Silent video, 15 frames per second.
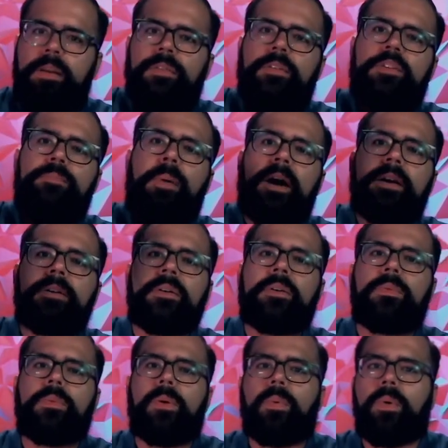The
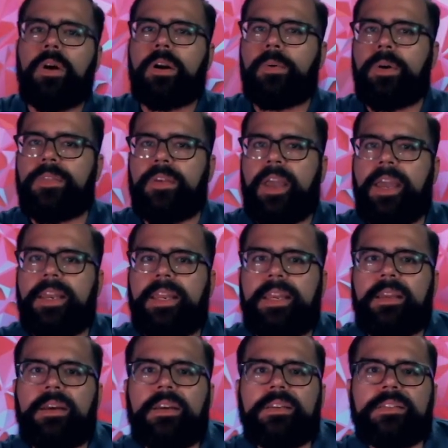Spydur will work with
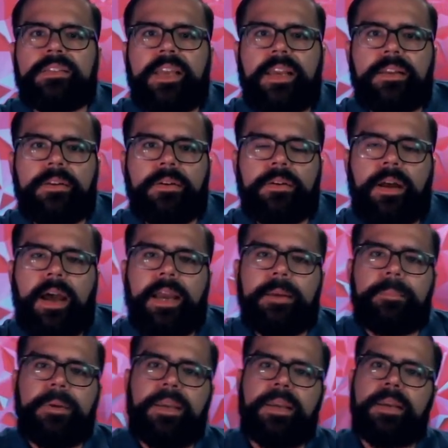any standard
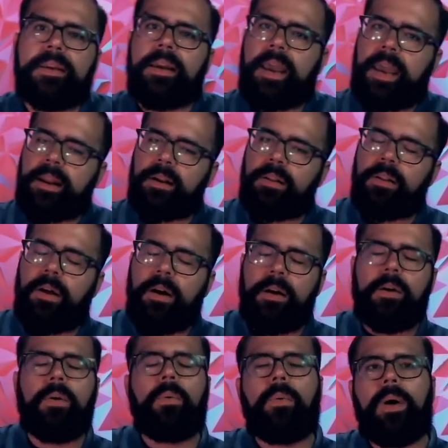IP,
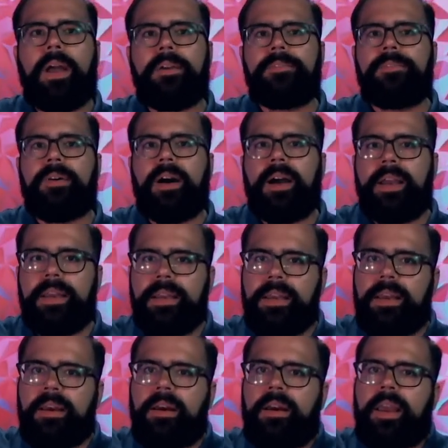analog, Wi Fi,
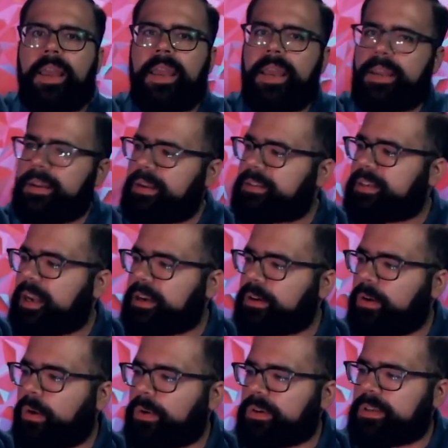and DECT
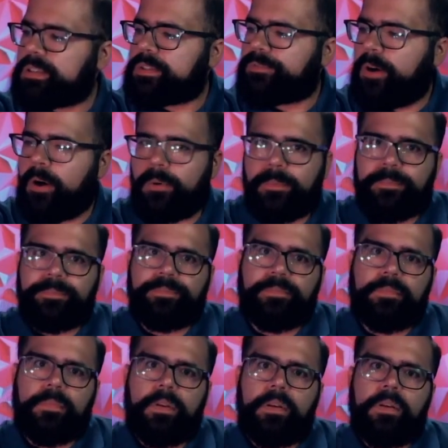cordless phone.
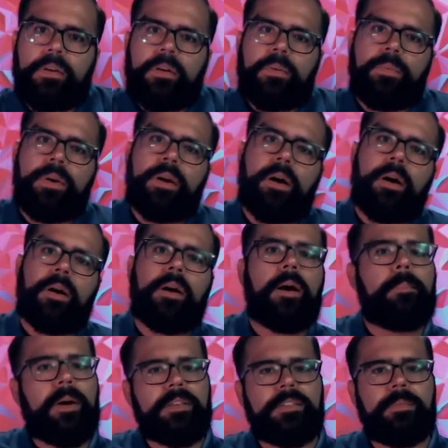We are a
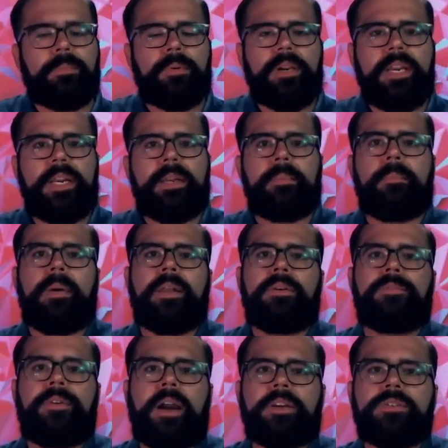best of breed,
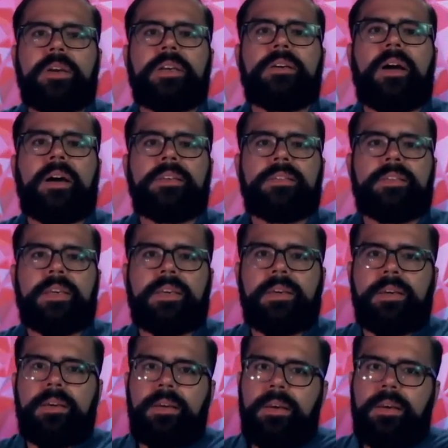manufacturer agnostic.